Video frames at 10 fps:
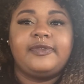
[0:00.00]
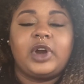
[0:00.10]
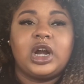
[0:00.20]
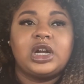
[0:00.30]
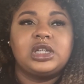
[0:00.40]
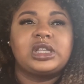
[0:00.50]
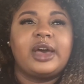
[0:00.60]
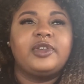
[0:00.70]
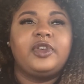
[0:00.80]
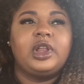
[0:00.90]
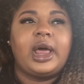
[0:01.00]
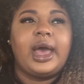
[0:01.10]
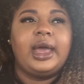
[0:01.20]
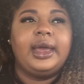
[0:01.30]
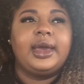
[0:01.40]
first. I feel
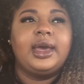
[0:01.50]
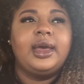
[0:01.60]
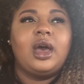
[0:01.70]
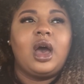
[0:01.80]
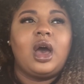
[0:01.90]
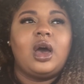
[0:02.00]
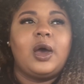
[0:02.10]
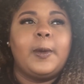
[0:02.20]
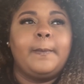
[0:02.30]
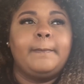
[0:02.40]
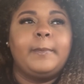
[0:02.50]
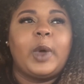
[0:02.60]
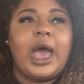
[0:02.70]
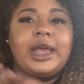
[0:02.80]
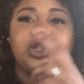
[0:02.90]
like
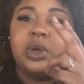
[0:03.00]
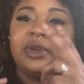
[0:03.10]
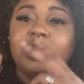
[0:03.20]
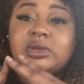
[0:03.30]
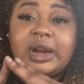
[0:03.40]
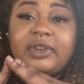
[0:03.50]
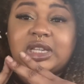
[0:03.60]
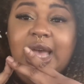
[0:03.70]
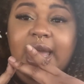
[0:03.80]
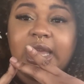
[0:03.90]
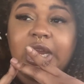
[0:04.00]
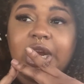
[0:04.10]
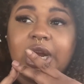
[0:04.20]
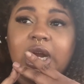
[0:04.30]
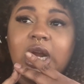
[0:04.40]
I had 2 interviews when I first got
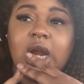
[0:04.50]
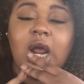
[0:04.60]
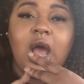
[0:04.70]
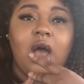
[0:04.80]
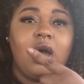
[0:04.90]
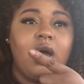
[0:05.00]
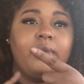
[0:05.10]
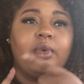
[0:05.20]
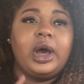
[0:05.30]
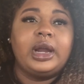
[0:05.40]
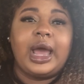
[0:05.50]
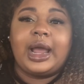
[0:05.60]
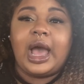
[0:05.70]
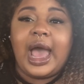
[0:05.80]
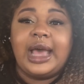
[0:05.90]
here. One,
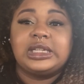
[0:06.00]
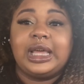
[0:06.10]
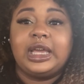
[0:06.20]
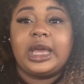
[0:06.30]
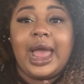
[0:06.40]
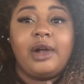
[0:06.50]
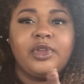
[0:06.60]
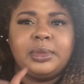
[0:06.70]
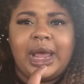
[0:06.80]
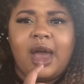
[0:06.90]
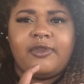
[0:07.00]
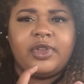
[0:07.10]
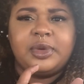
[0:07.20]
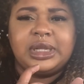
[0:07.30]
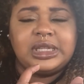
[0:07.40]
I had to like count them down for
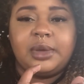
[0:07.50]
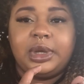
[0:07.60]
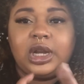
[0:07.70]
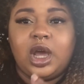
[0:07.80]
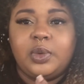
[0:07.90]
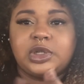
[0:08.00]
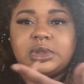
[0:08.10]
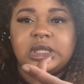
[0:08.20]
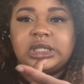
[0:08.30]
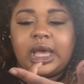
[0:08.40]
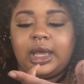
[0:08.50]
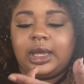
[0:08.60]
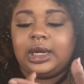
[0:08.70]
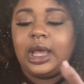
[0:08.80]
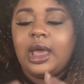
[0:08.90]
them to tell me no, which was
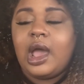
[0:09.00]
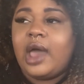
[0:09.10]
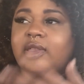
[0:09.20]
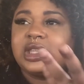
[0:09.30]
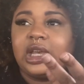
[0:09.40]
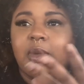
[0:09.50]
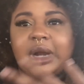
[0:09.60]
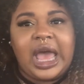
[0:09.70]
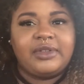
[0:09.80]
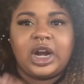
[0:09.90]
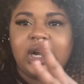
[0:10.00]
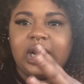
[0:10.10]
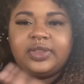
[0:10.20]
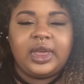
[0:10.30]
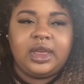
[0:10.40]
insane. And the second one, I haven't heard
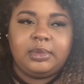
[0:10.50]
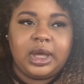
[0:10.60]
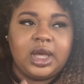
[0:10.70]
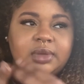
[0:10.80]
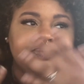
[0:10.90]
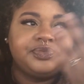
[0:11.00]
anything, but